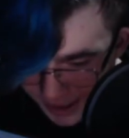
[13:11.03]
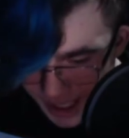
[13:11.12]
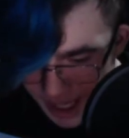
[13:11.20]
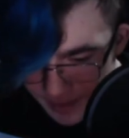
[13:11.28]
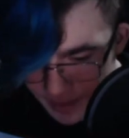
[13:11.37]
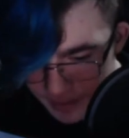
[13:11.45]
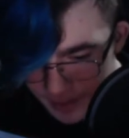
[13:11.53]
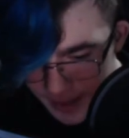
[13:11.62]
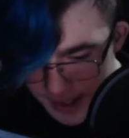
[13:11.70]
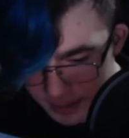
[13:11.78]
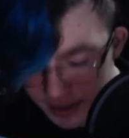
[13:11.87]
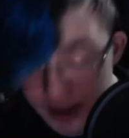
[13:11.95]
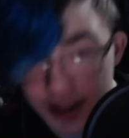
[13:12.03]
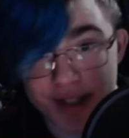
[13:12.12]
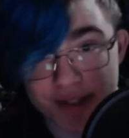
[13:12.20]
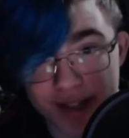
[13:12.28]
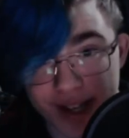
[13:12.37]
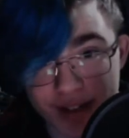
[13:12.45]
Have you ever fought someone? Yes,
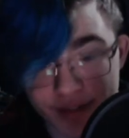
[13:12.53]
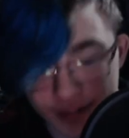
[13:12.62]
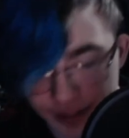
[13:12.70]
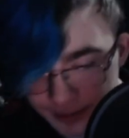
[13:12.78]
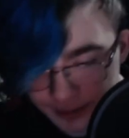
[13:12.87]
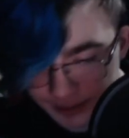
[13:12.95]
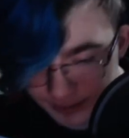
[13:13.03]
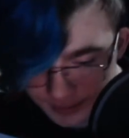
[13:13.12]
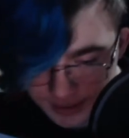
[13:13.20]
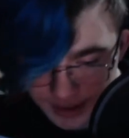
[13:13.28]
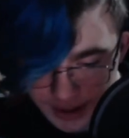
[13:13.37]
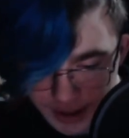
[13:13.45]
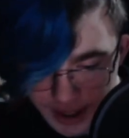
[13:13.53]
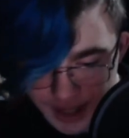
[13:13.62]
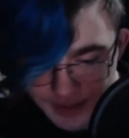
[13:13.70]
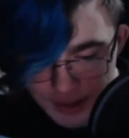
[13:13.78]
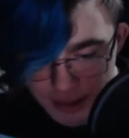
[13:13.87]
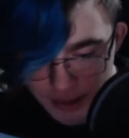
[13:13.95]
I have. Have you
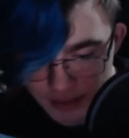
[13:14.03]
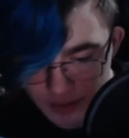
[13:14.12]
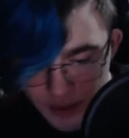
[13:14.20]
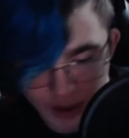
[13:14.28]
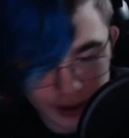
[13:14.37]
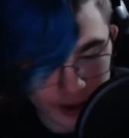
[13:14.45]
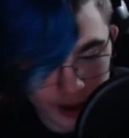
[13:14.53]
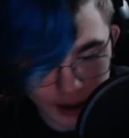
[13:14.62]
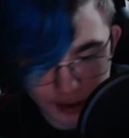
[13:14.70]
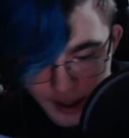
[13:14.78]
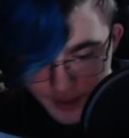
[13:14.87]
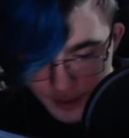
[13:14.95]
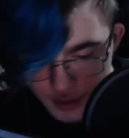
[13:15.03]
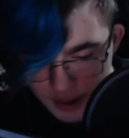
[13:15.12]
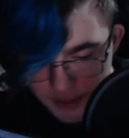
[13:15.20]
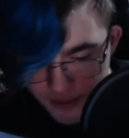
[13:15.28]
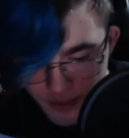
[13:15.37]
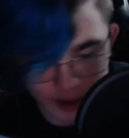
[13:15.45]
smoked before? No. Have you drank
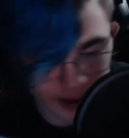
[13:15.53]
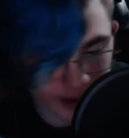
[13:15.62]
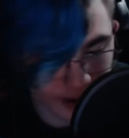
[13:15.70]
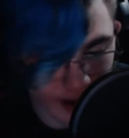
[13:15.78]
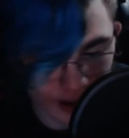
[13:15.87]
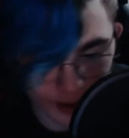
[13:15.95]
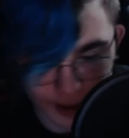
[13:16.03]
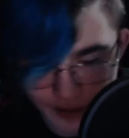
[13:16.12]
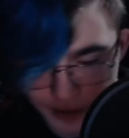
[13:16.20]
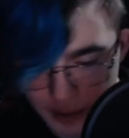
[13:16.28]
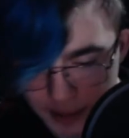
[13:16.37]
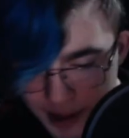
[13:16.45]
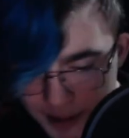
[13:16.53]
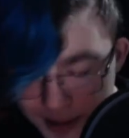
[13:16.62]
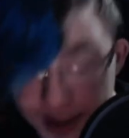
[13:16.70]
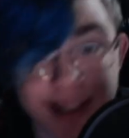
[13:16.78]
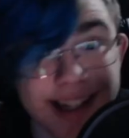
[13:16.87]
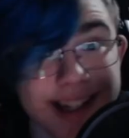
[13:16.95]
before? No. Have you ever been on a
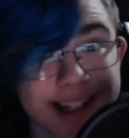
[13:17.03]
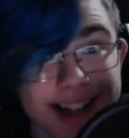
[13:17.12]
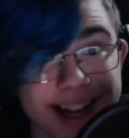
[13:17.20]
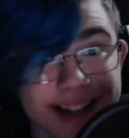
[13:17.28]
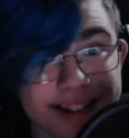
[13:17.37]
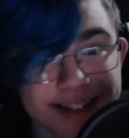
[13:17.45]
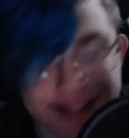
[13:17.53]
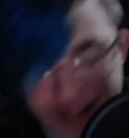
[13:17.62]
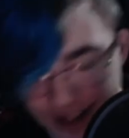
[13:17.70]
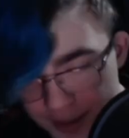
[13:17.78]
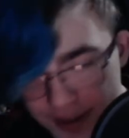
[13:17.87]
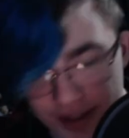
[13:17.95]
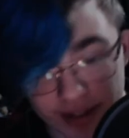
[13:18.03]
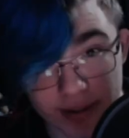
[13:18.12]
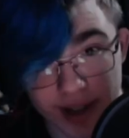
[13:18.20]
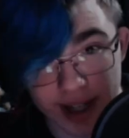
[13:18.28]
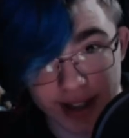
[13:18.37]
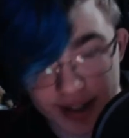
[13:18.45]
plane? Yes. I went to the
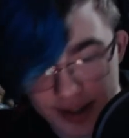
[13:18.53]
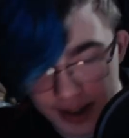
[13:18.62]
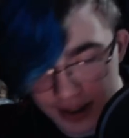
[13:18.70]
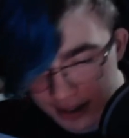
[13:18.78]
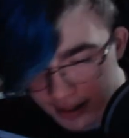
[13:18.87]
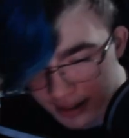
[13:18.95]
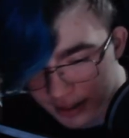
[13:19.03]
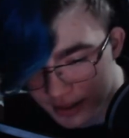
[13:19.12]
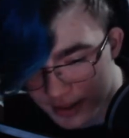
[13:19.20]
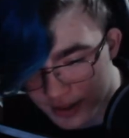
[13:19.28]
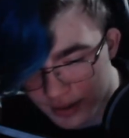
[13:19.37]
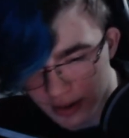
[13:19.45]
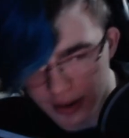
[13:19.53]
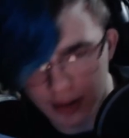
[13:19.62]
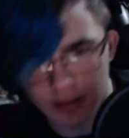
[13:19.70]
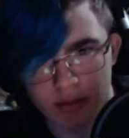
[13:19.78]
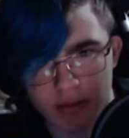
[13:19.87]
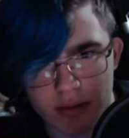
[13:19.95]
UK last year. Or
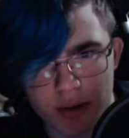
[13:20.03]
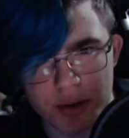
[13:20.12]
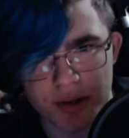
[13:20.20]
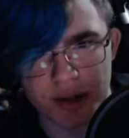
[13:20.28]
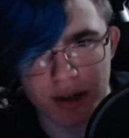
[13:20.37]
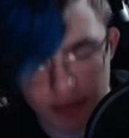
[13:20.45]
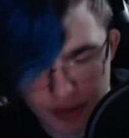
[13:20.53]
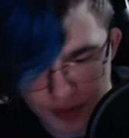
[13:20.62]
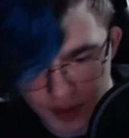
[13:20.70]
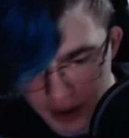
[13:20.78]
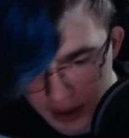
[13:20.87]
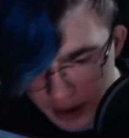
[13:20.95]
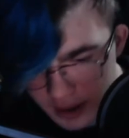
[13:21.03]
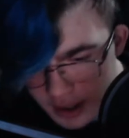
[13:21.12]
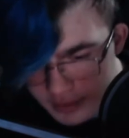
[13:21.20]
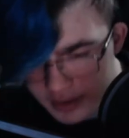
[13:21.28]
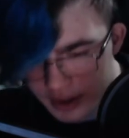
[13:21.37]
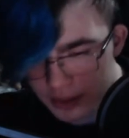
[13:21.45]
2 years ago. It was fun.
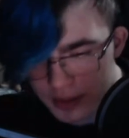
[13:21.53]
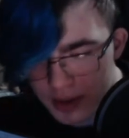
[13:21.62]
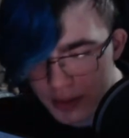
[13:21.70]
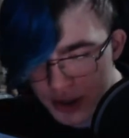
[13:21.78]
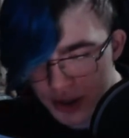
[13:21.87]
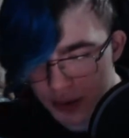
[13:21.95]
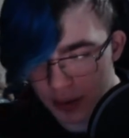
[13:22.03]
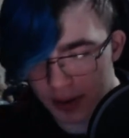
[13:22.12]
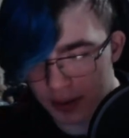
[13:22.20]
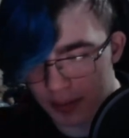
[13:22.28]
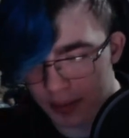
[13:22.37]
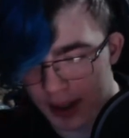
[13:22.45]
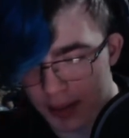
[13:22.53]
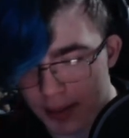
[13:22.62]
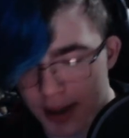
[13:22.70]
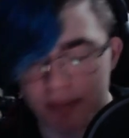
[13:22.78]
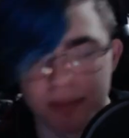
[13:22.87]
If you had 3 wishes, what would they be?